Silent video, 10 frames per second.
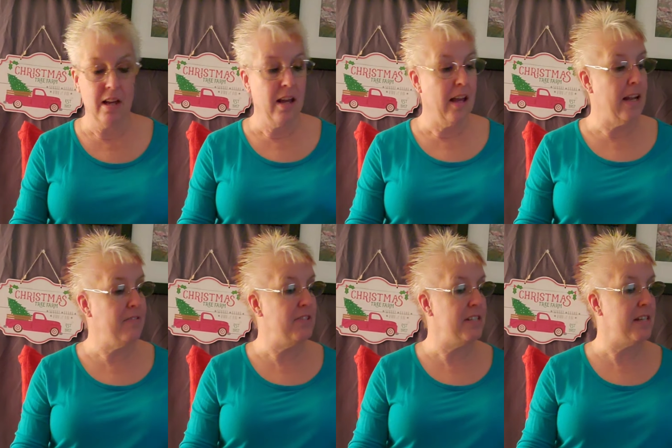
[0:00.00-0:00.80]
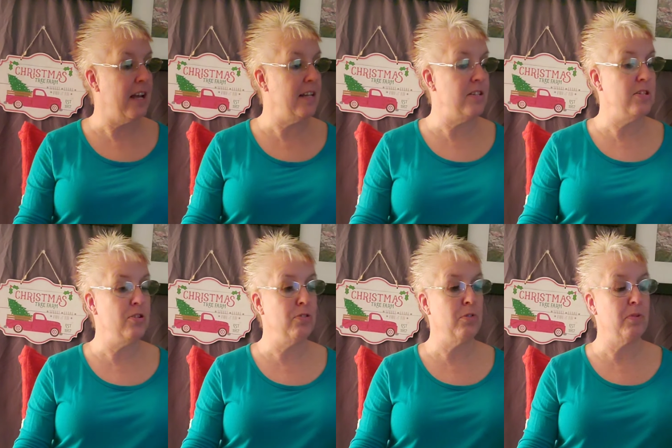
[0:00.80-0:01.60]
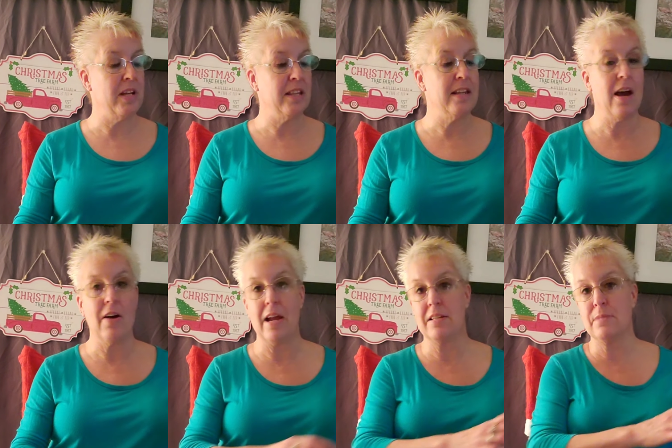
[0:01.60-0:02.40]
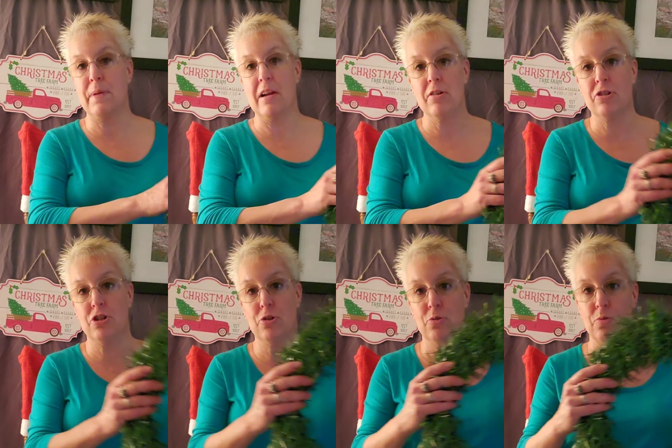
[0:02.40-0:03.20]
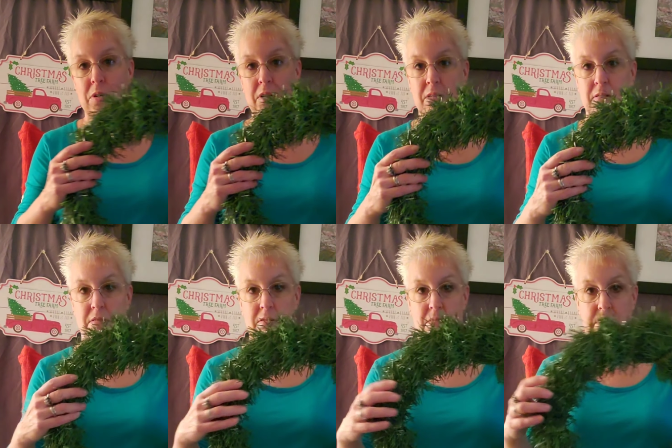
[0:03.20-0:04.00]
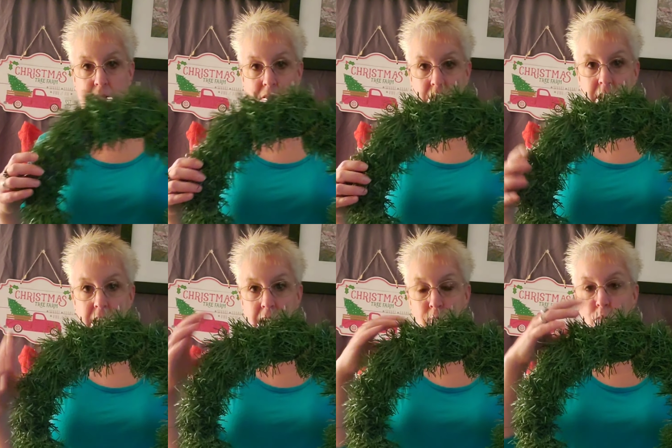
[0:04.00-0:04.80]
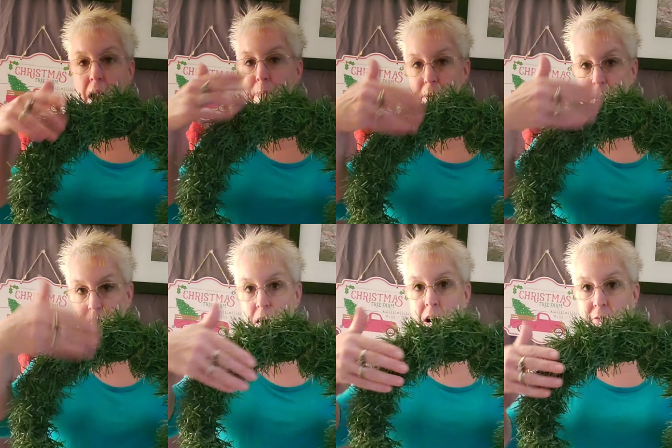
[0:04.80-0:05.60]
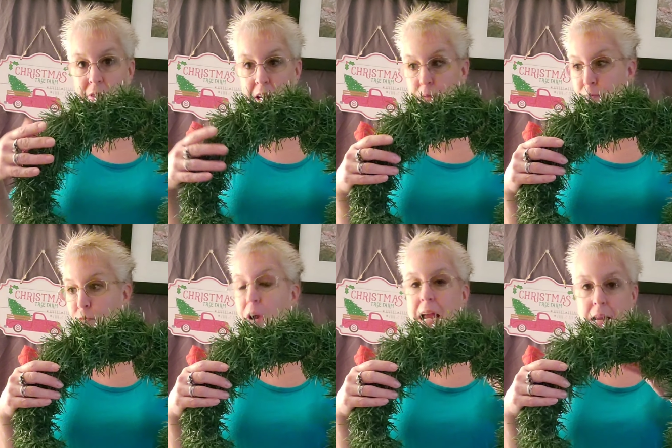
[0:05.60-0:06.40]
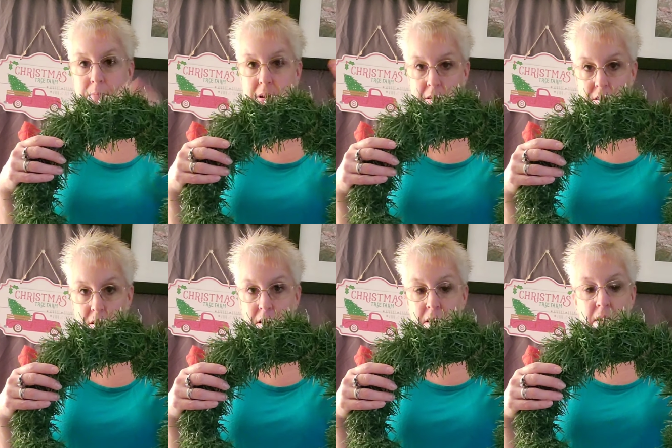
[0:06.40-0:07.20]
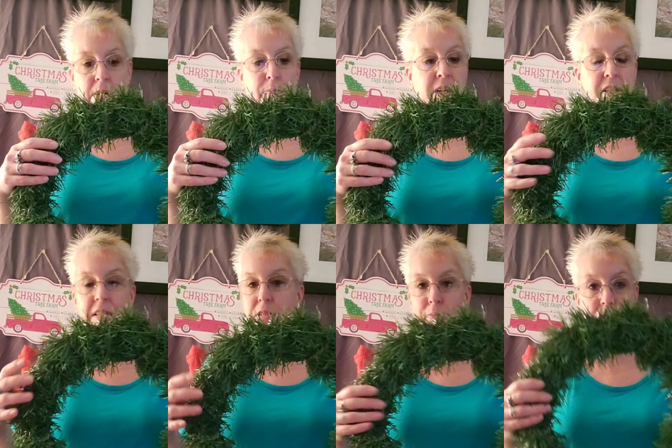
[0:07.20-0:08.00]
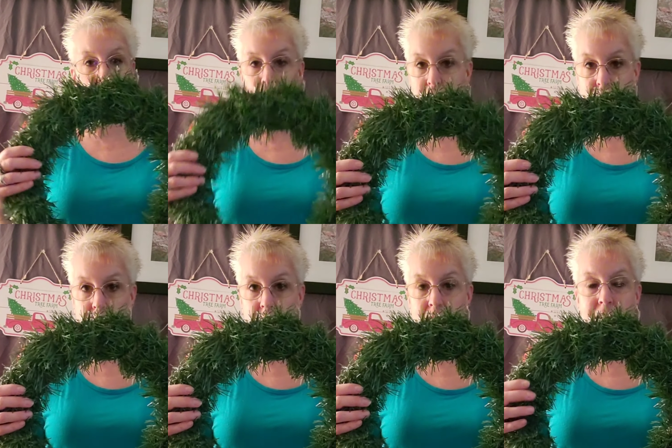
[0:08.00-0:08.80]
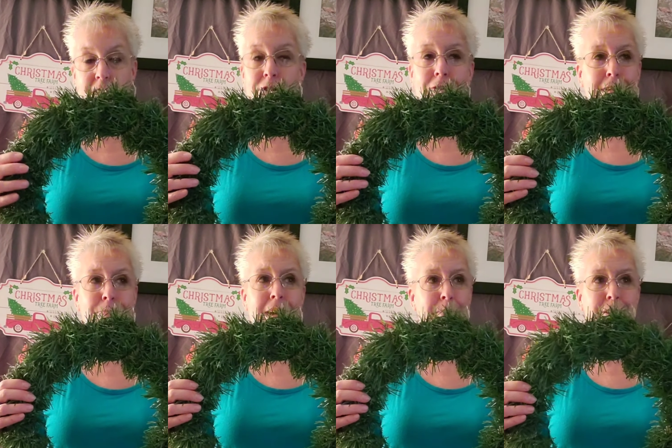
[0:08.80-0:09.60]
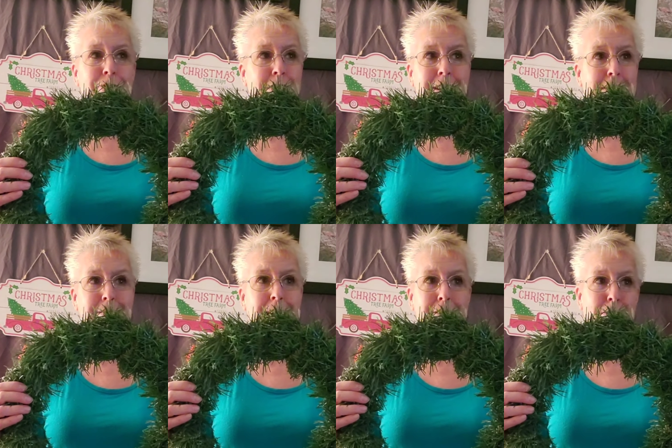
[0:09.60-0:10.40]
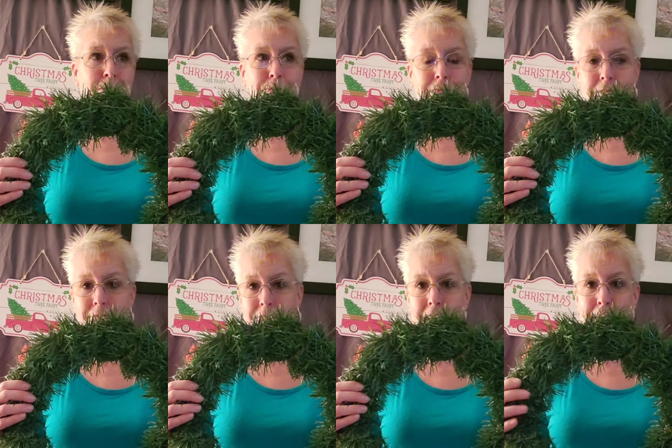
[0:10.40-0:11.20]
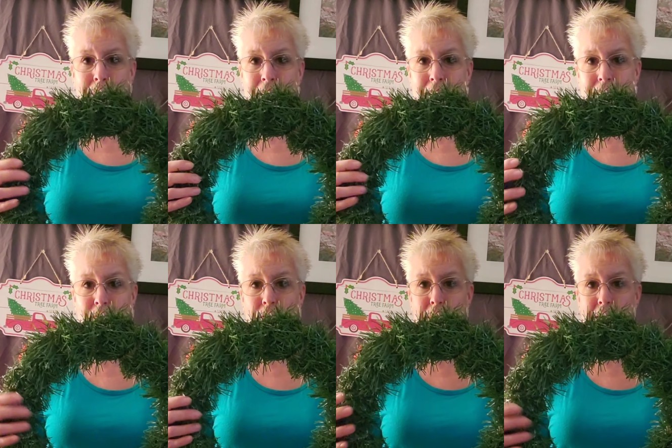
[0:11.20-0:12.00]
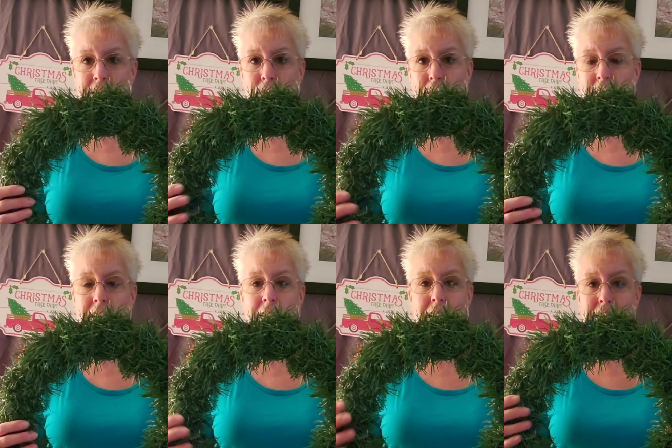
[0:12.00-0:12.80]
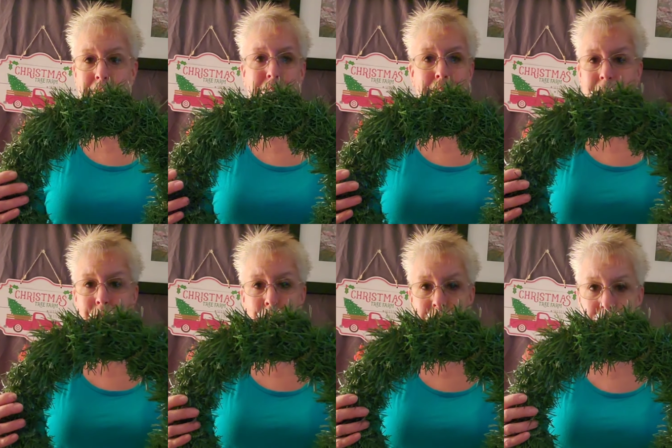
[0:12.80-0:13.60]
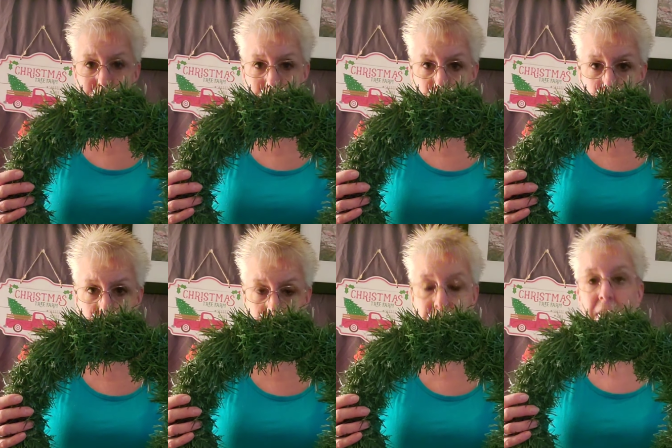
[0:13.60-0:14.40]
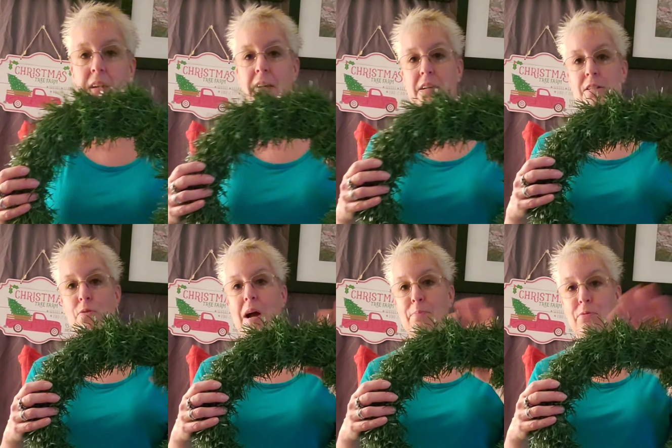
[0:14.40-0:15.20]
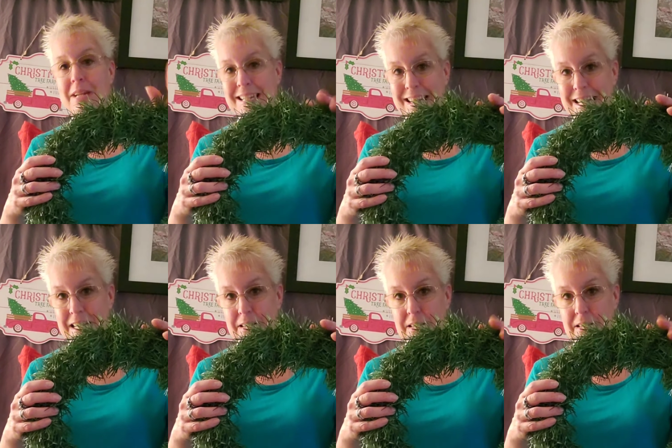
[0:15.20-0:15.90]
And I decided to do the wreath. Now, I spared you the wrapping of the frame because it took some time. It took like, I don't know, 10 minutes for me to do it. And I didn't want you to be bored. So I pre-did it.